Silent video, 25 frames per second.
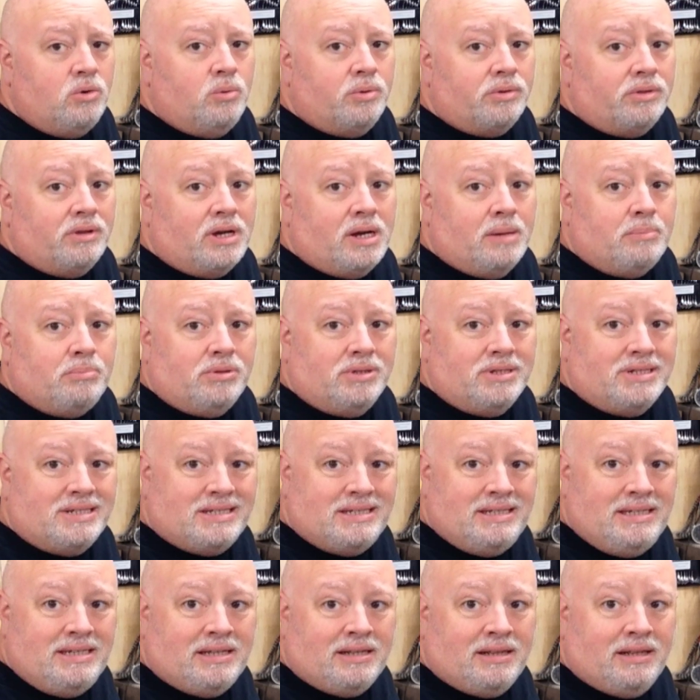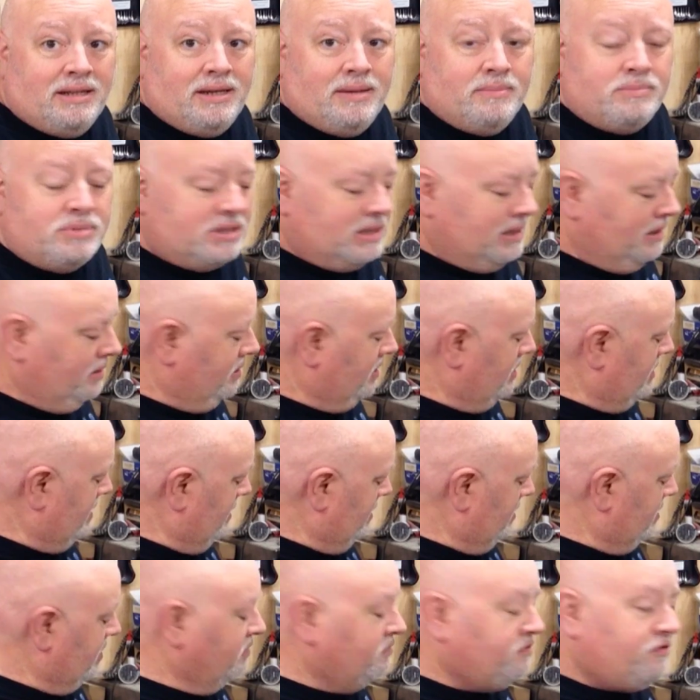with a couple of C-clamps, and then I
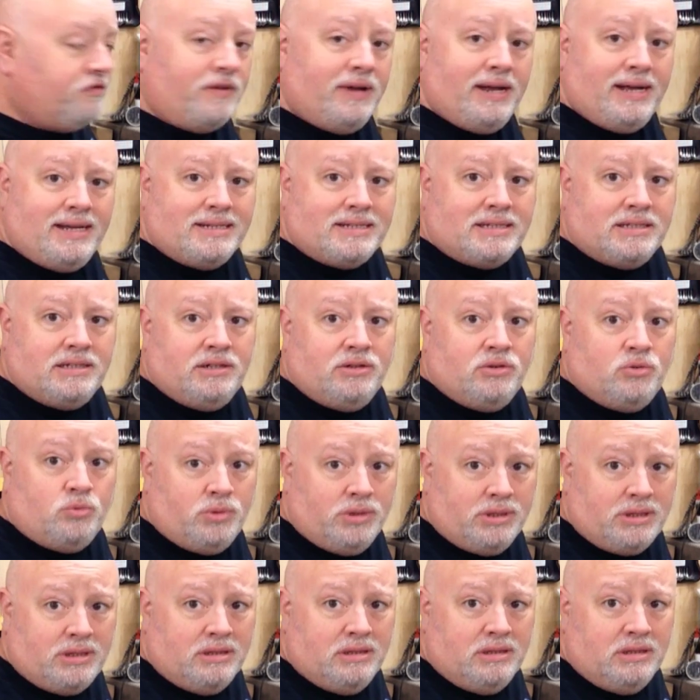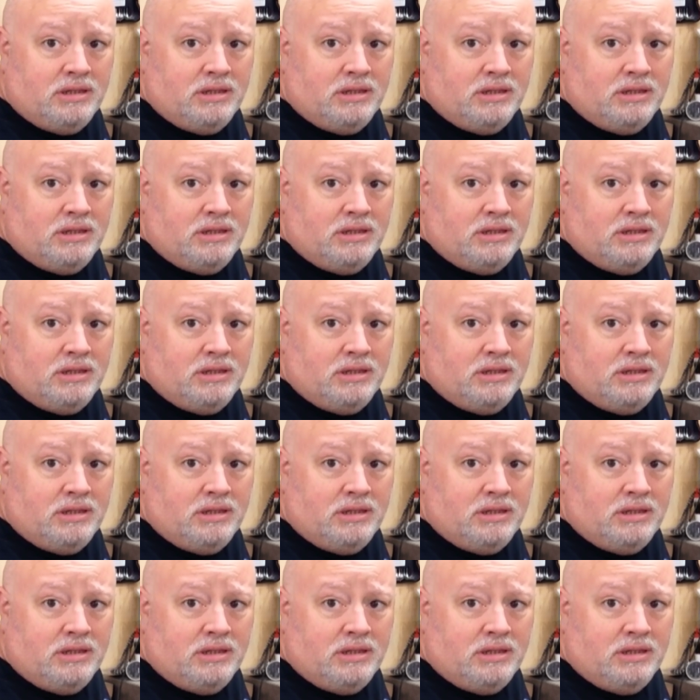did fasten it with